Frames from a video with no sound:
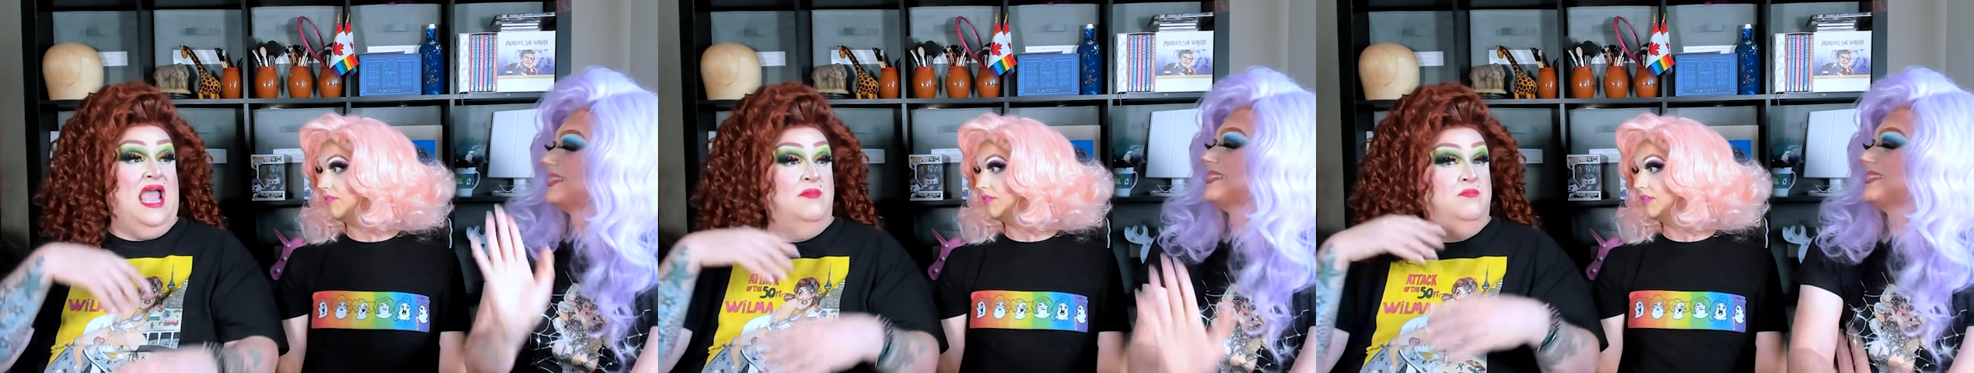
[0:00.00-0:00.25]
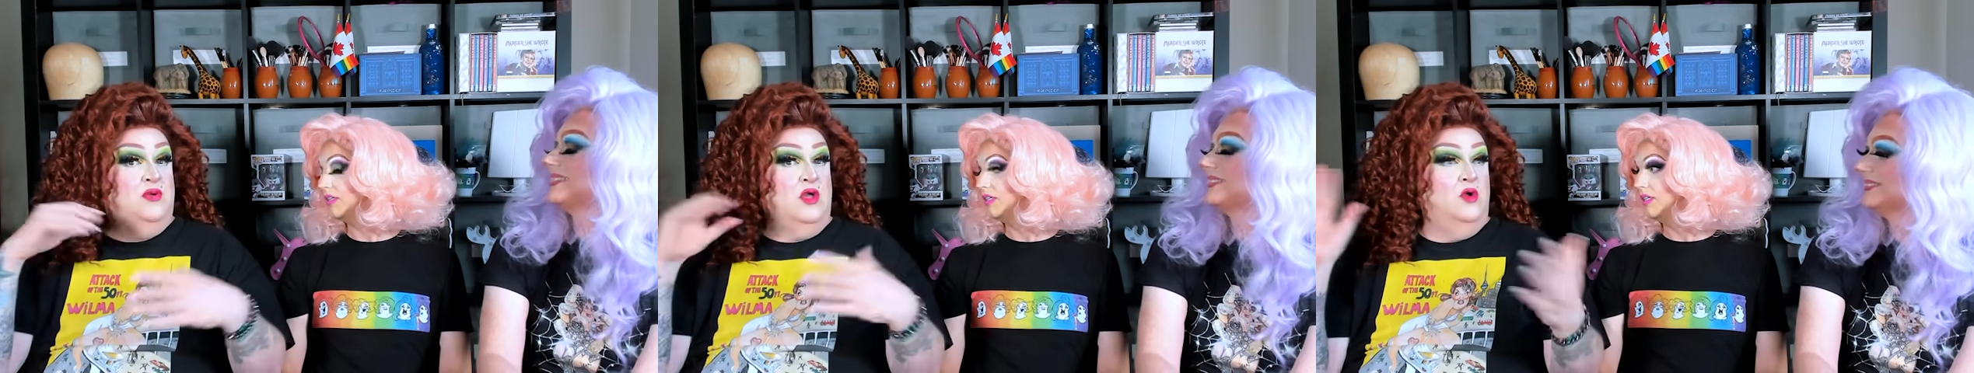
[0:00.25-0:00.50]

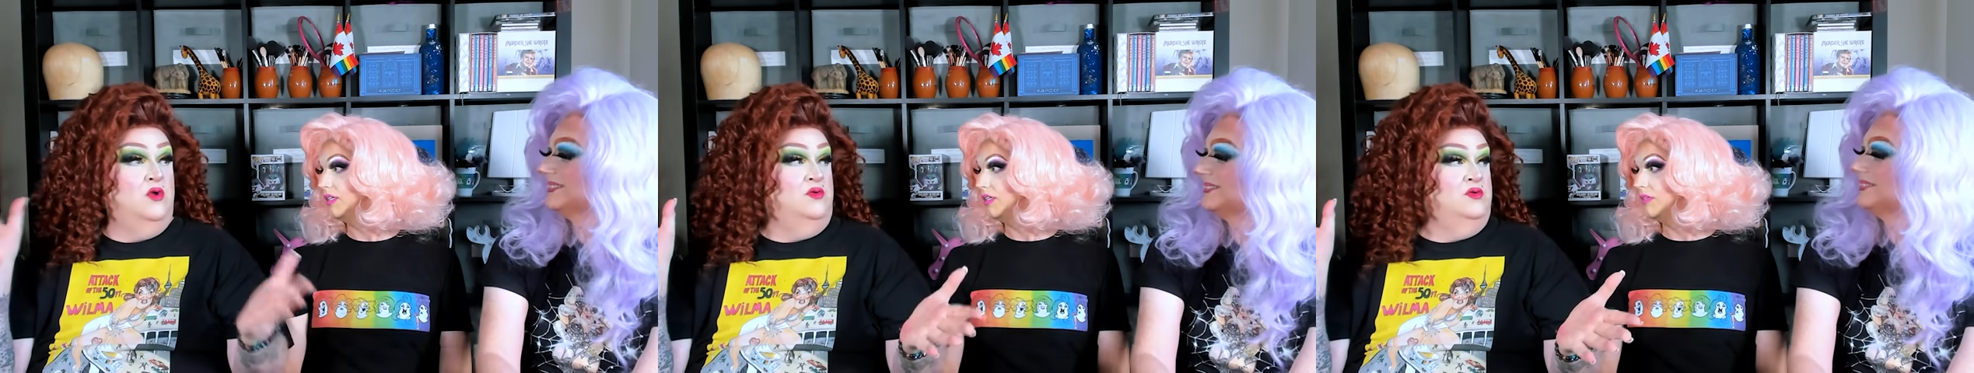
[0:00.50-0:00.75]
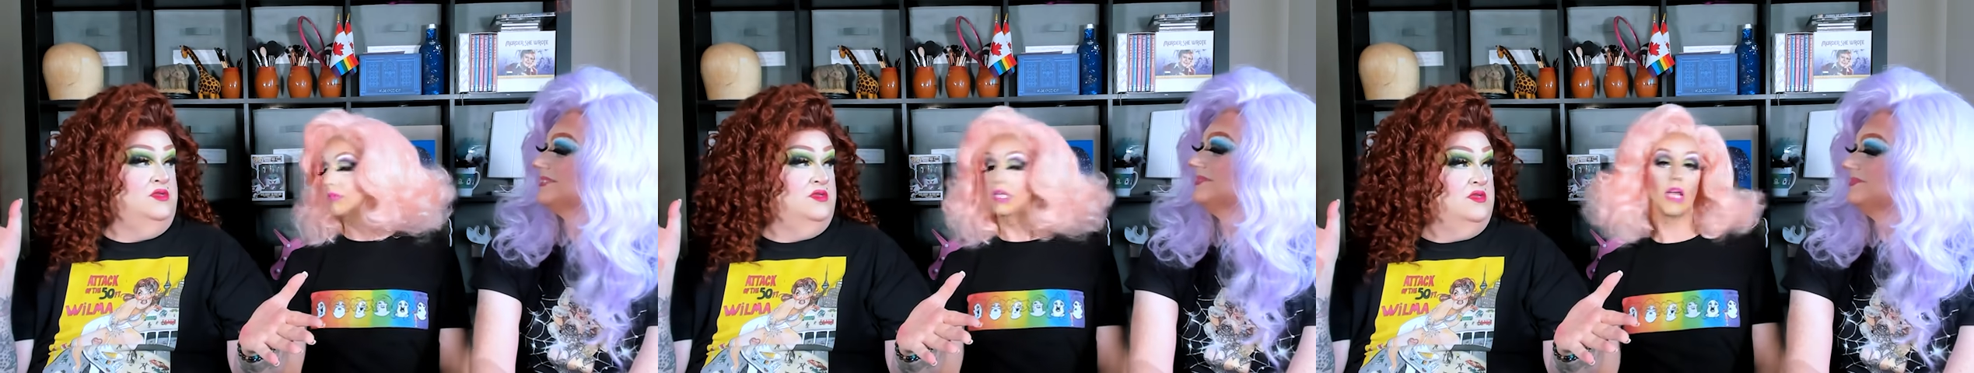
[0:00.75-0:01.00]
Speaker 1: and
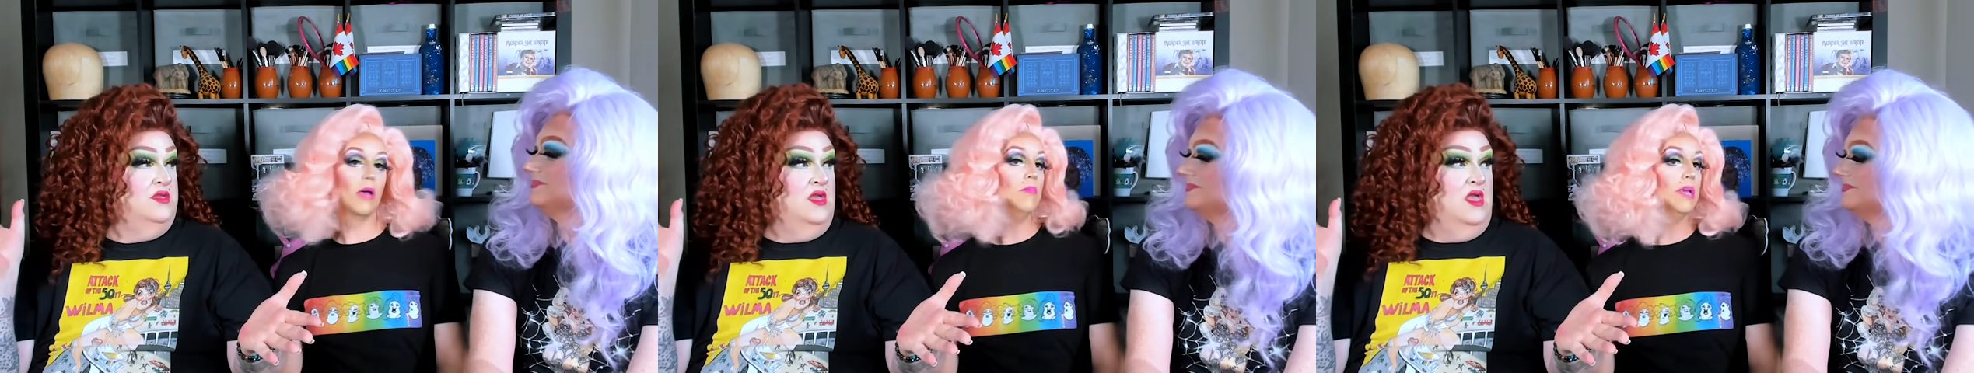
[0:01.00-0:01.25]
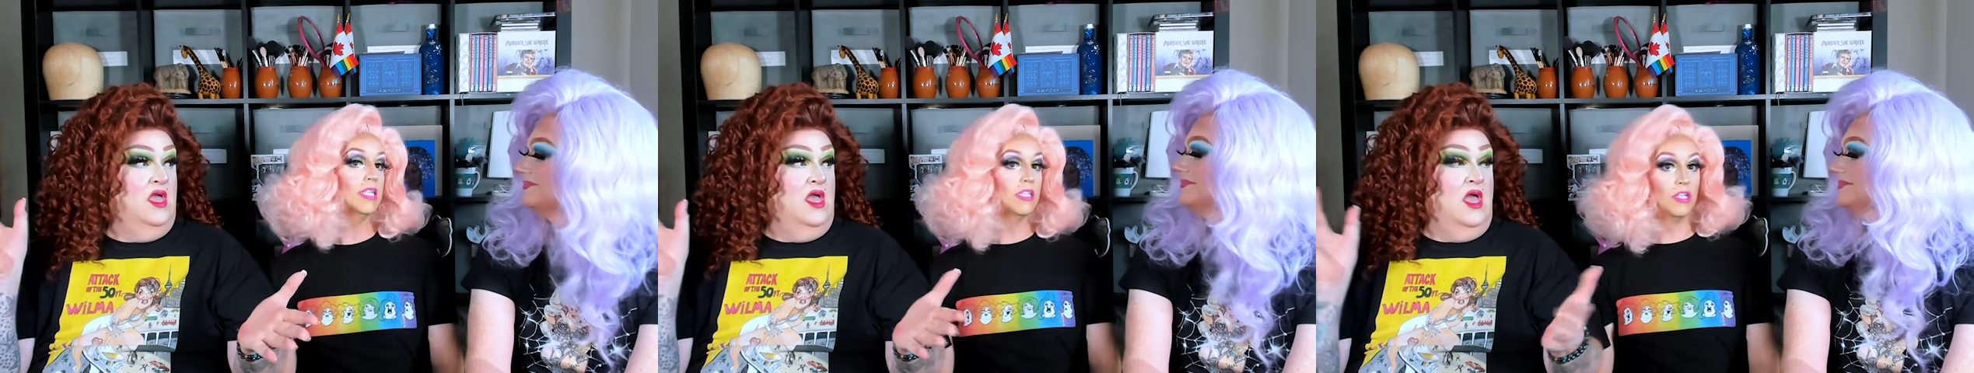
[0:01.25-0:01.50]
pose. Like I
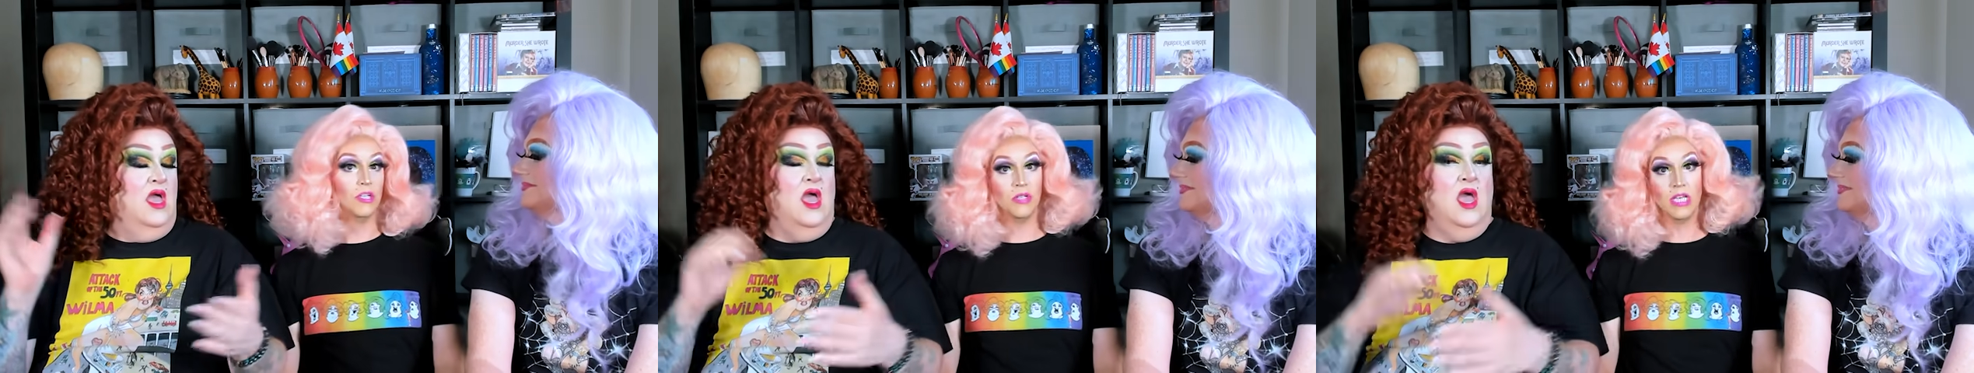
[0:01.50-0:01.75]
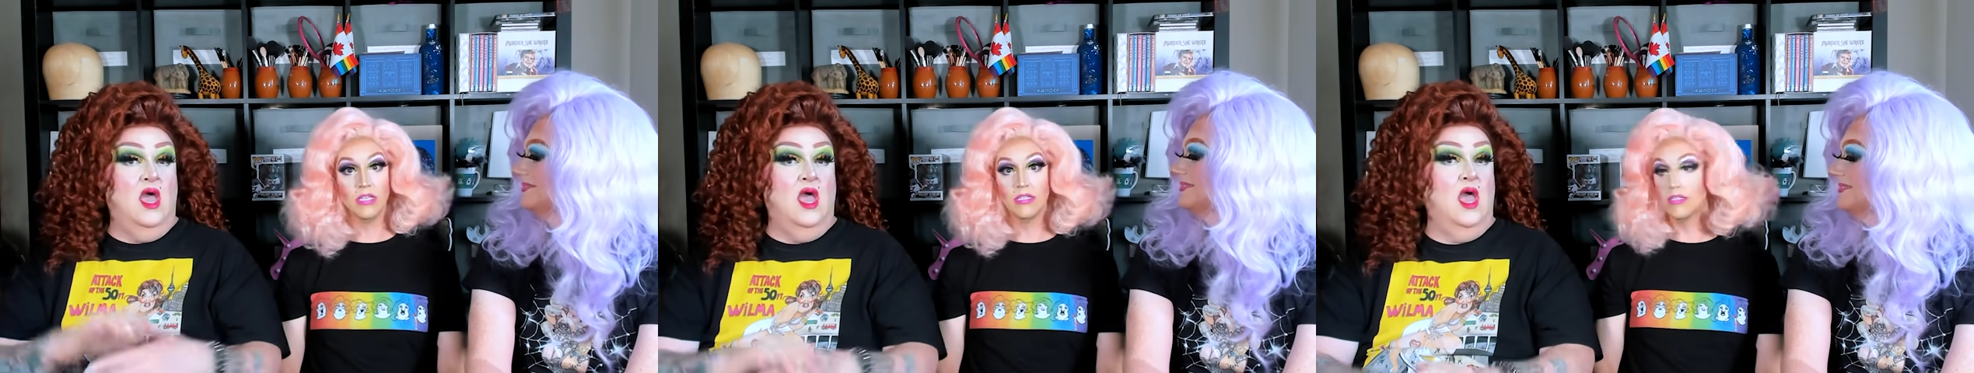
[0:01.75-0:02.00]
meant to do
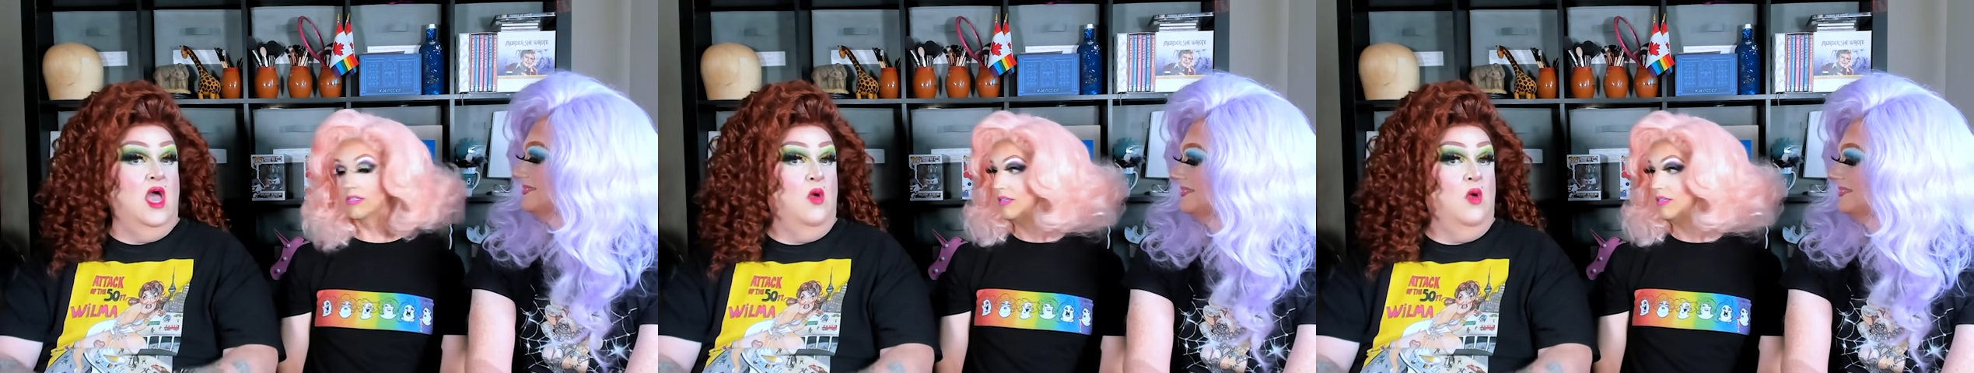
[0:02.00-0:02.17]
this.